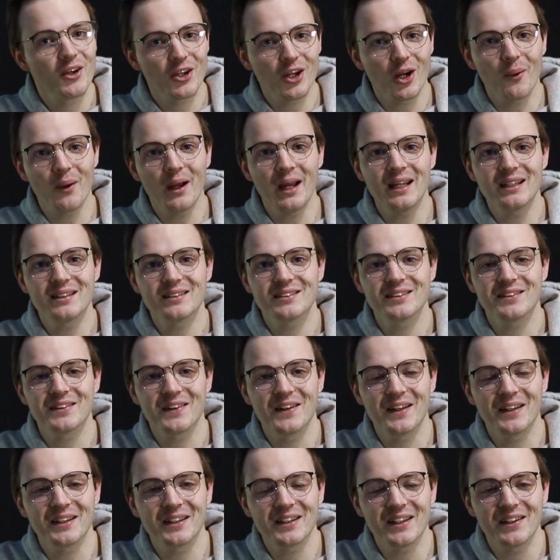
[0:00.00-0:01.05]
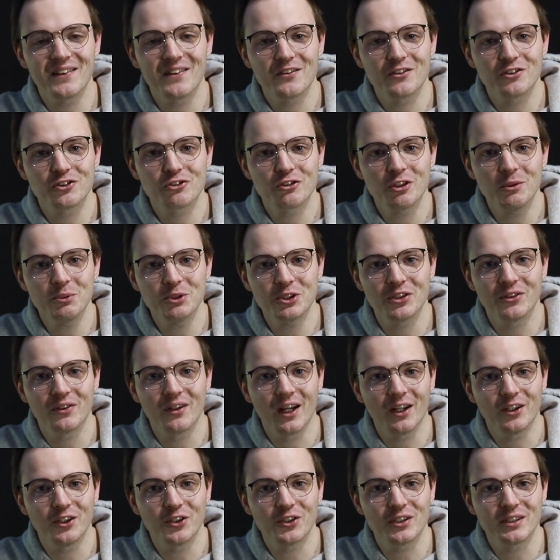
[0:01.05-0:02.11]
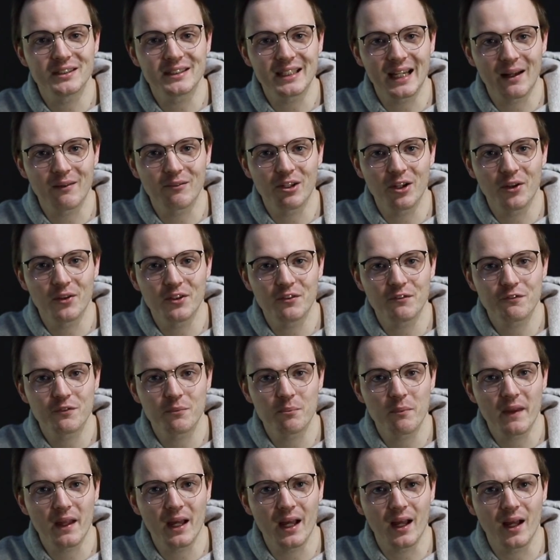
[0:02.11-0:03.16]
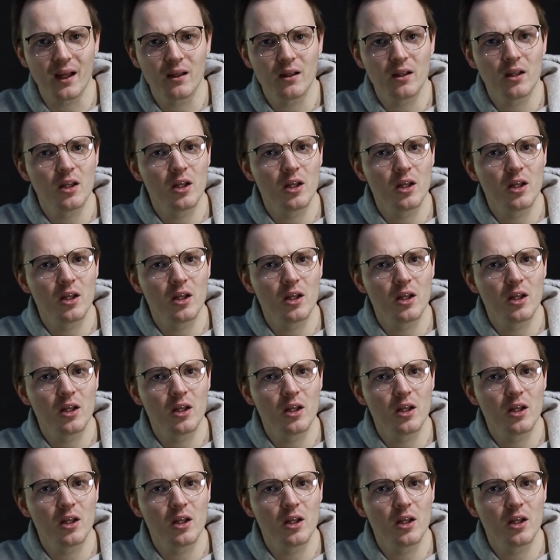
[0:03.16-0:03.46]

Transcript: go ahead to the link in the description and you can download it from there.